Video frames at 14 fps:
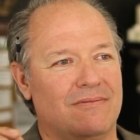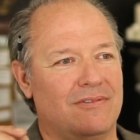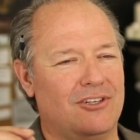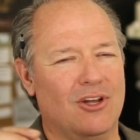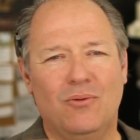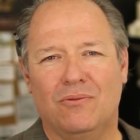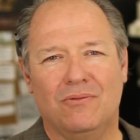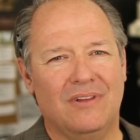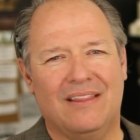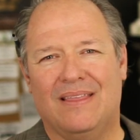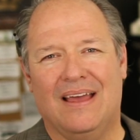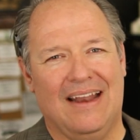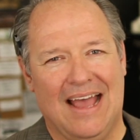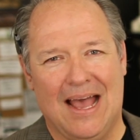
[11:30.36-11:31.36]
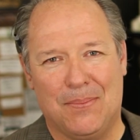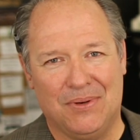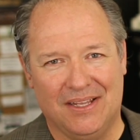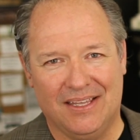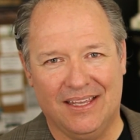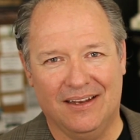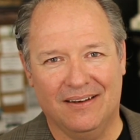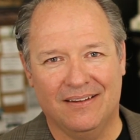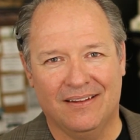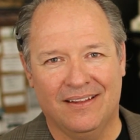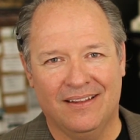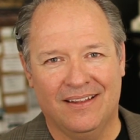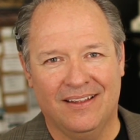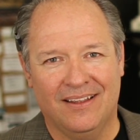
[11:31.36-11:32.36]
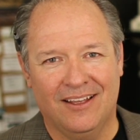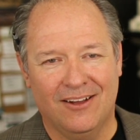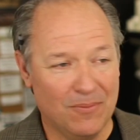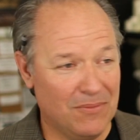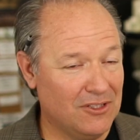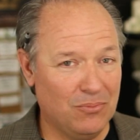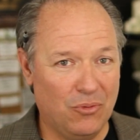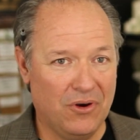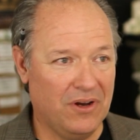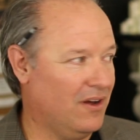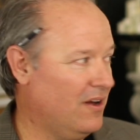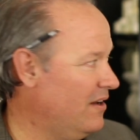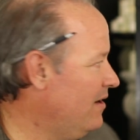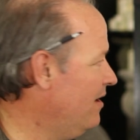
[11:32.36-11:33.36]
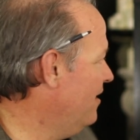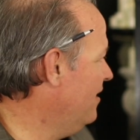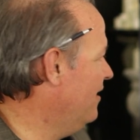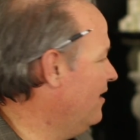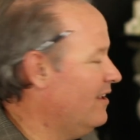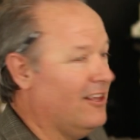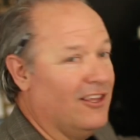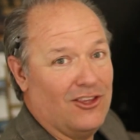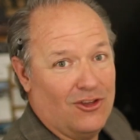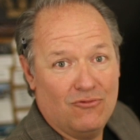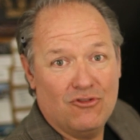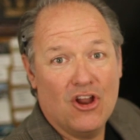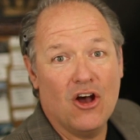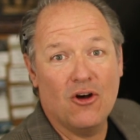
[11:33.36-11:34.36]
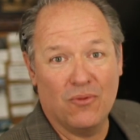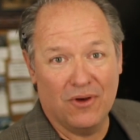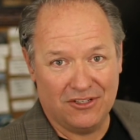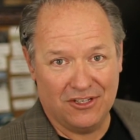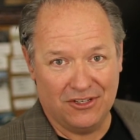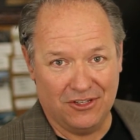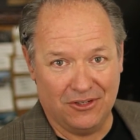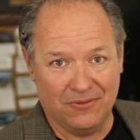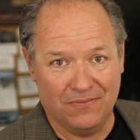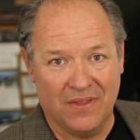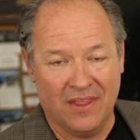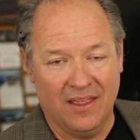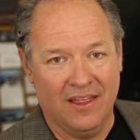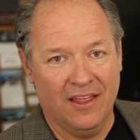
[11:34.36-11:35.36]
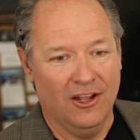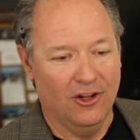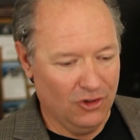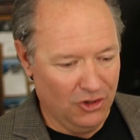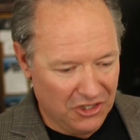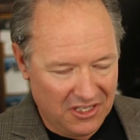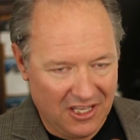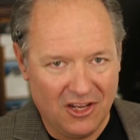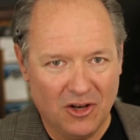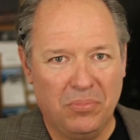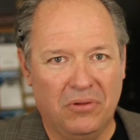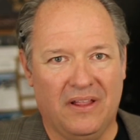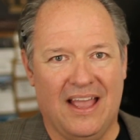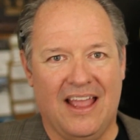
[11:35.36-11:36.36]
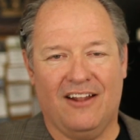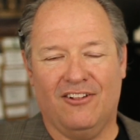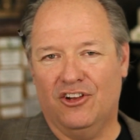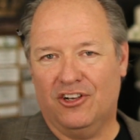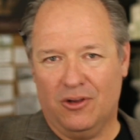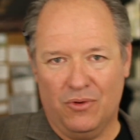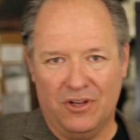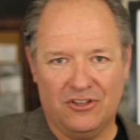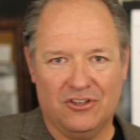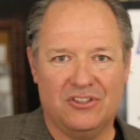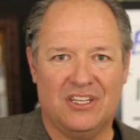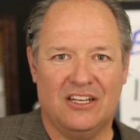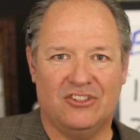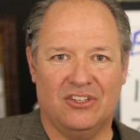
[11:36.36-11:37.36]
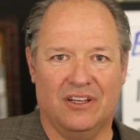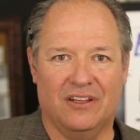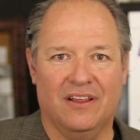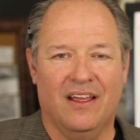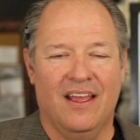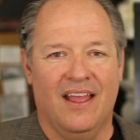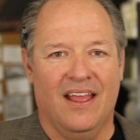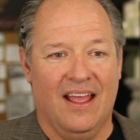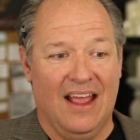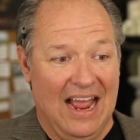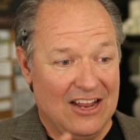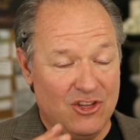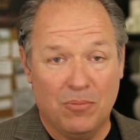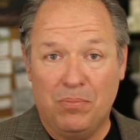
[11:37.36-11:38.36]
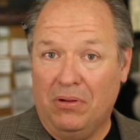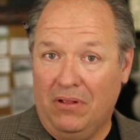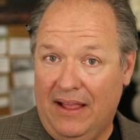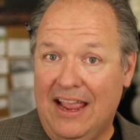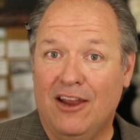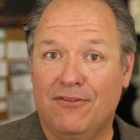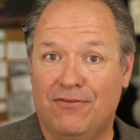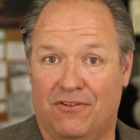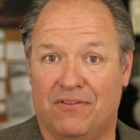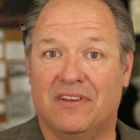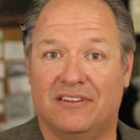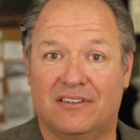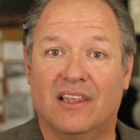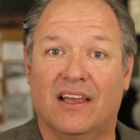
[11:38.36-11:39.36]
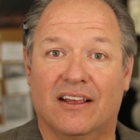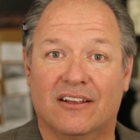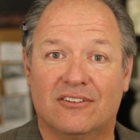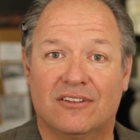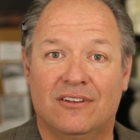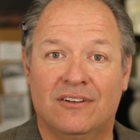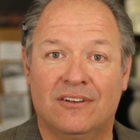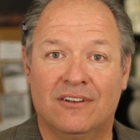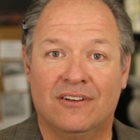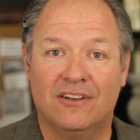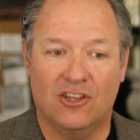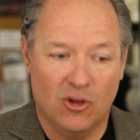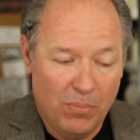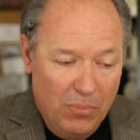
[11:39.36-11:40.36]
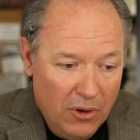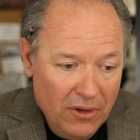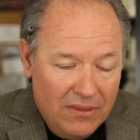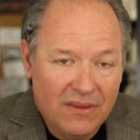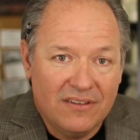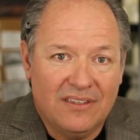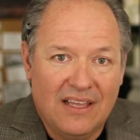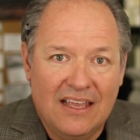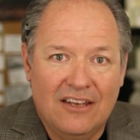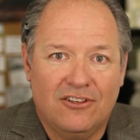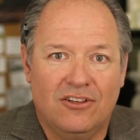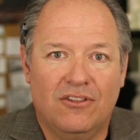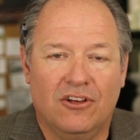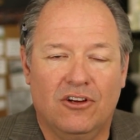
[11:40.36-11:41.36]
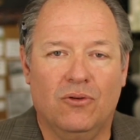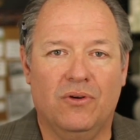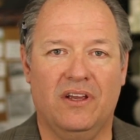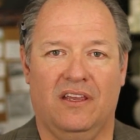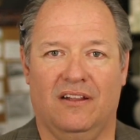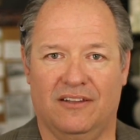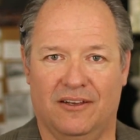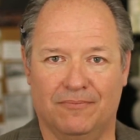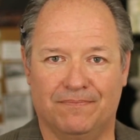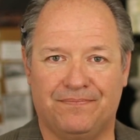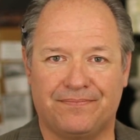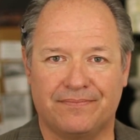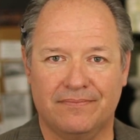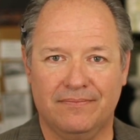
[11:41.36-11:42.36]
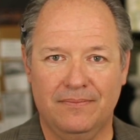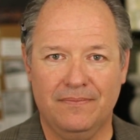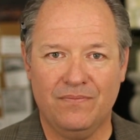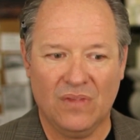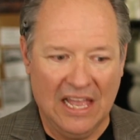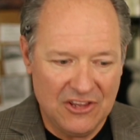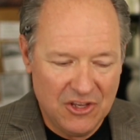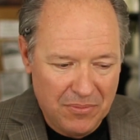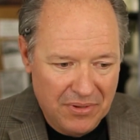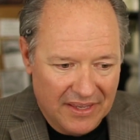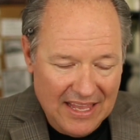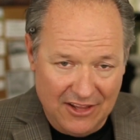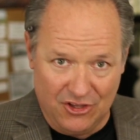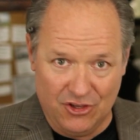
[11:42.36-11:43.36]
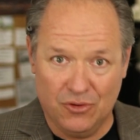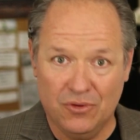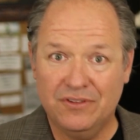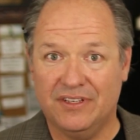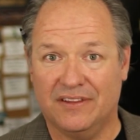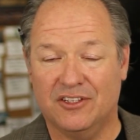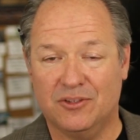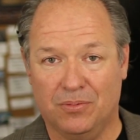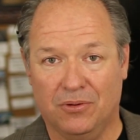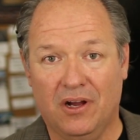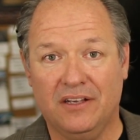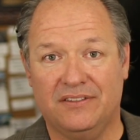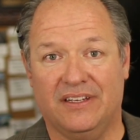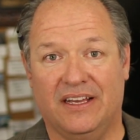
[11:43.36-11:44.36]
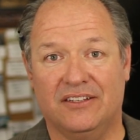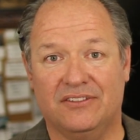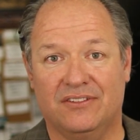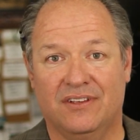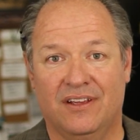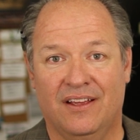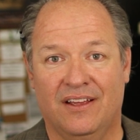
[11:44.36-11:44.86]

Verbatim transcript: don't let that happen again. From this point on, you know what to do. Look at your plan, look at what you're teaching, and you plan for these things. You put this into the curriculum, and you begin using this process,